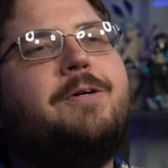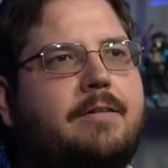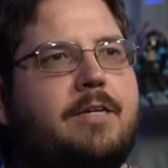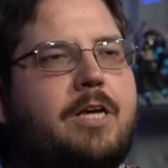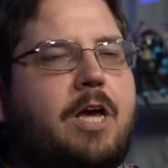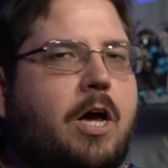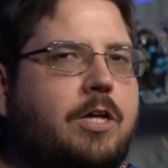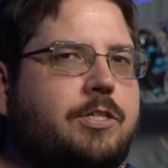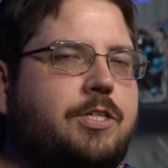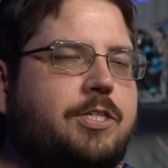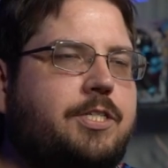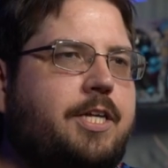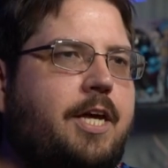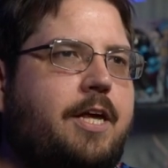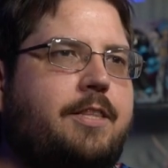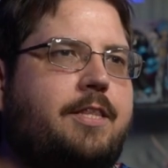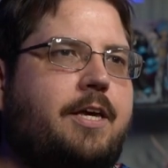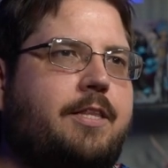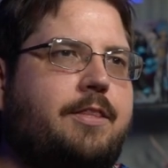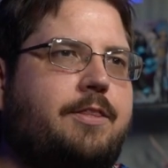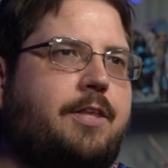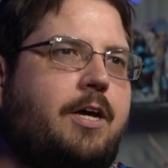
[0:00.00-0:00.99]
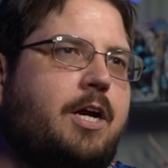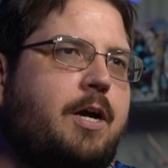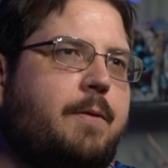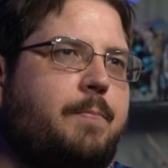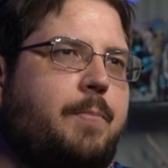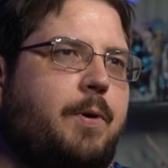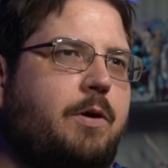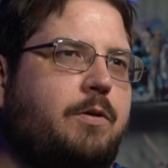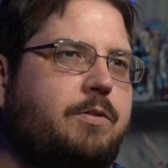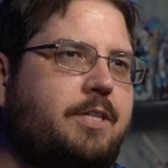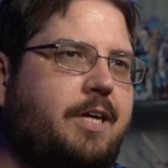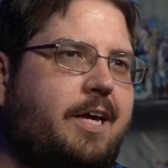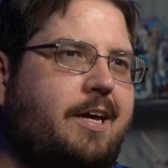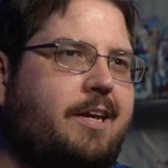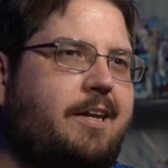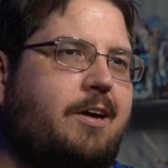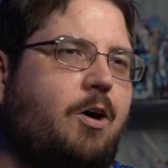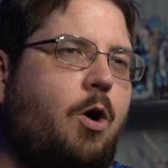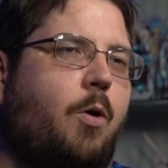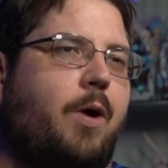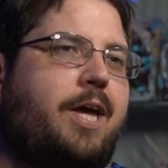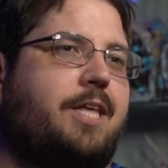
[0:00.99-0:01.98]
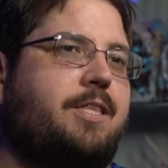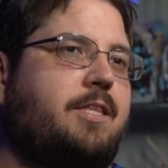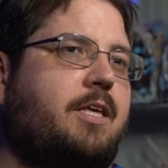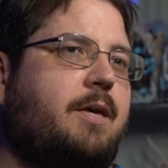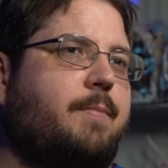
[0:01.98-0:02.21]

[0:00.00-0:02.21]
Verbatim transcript: He also stated that Thunderbolt and 8